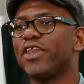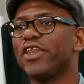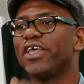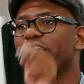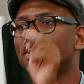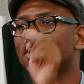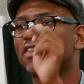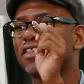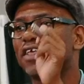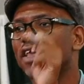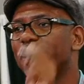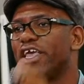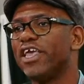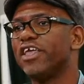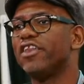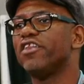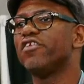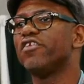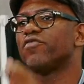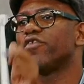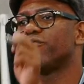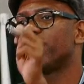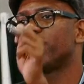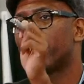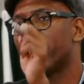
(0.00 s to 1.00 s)
at the end of
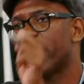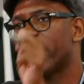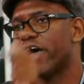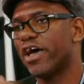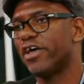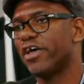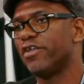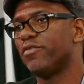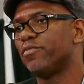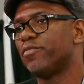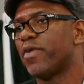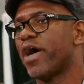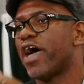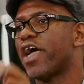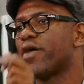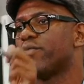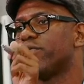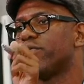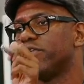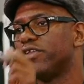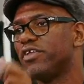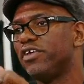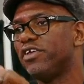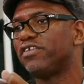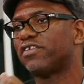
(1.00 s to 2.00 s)
a gun by a
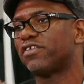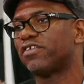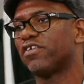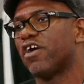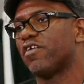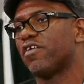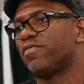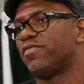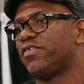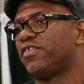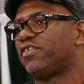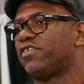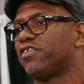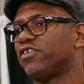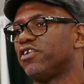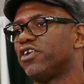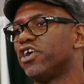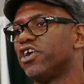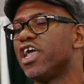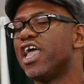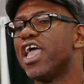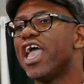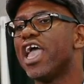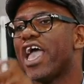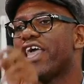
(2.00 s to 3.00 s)
police officer,
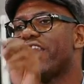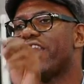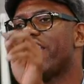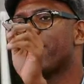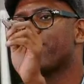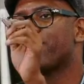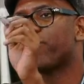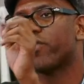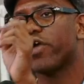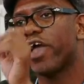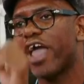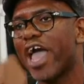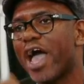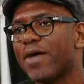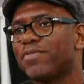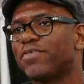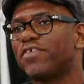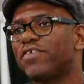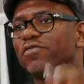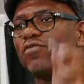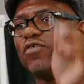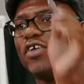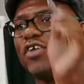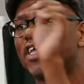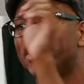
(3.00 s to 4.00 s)
and that perhaps
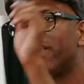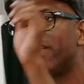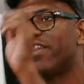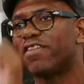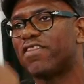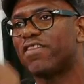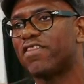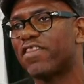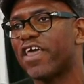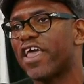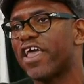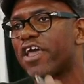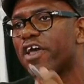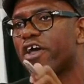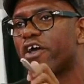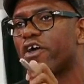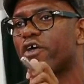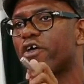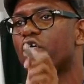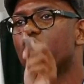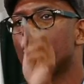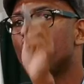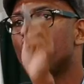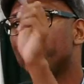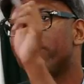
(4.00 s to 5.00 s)
if we get there,
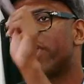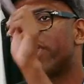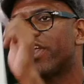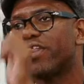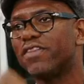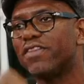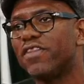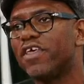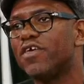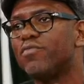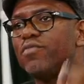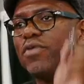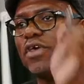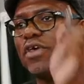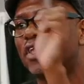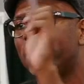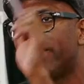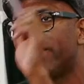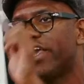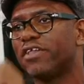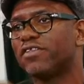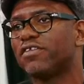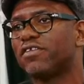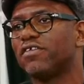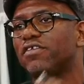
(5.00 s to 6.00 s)
we can then
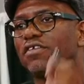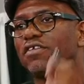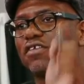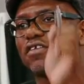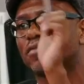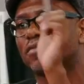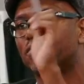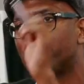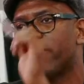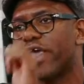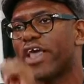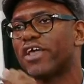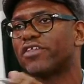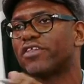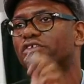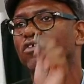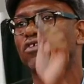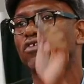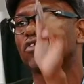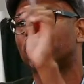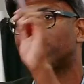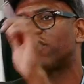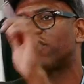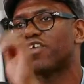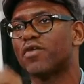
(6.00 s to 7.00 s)
begin to dismantle
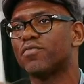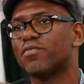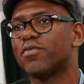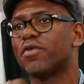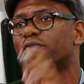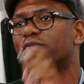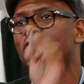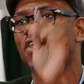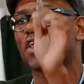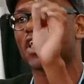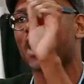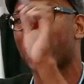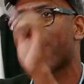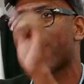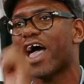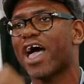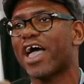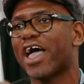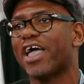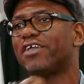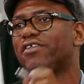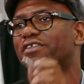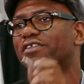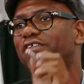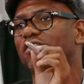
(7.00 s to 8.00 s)
some of the
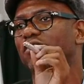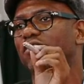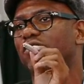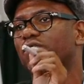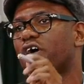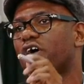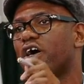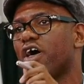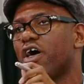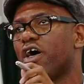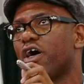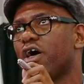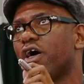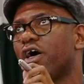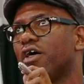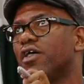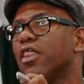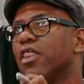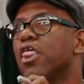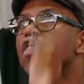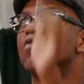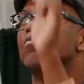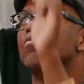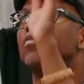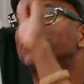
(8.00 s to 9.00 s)
kinds of
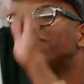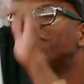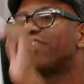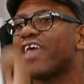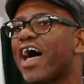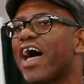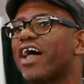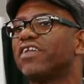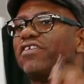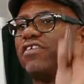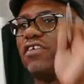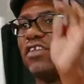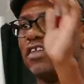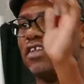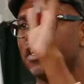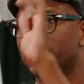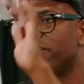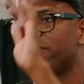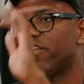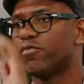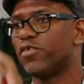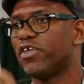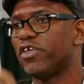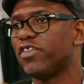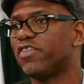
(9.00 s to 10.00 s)
misogyny
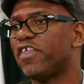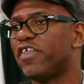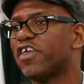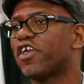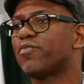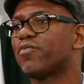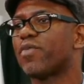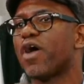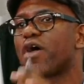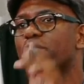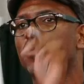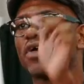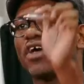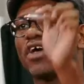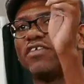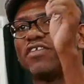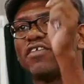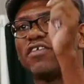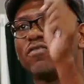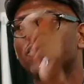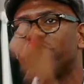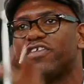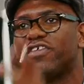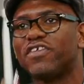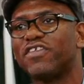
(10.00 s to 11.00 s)
that we think about, because
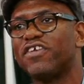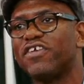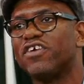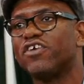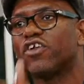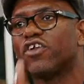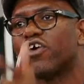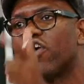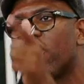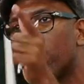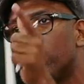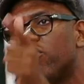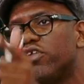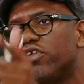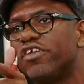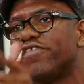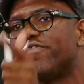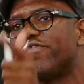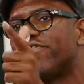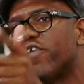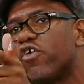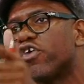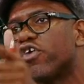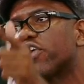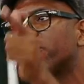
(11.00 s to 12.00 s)
if we still are only
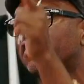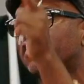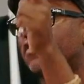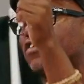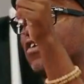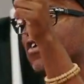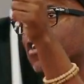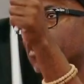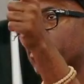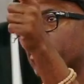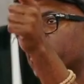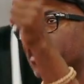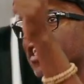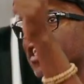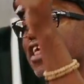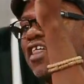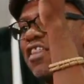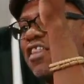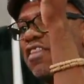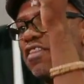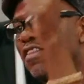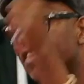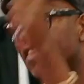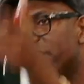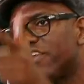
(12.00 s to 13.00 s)
focused on
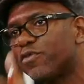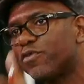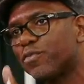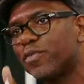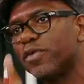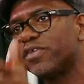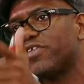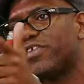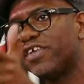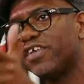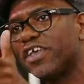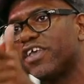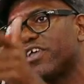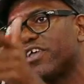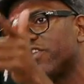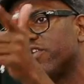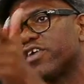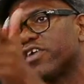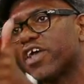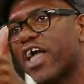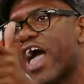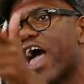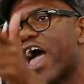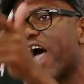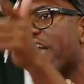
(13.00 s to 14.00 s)
this particular
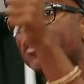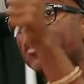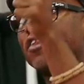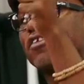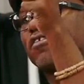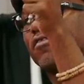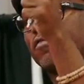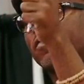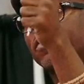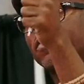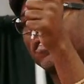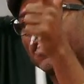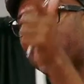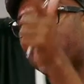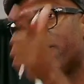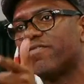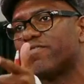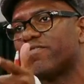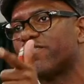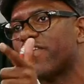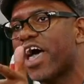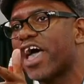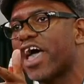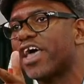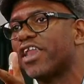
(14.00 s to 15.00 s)
kind of state
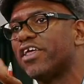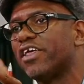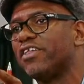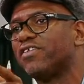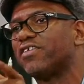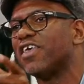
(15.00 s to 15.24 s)
violence,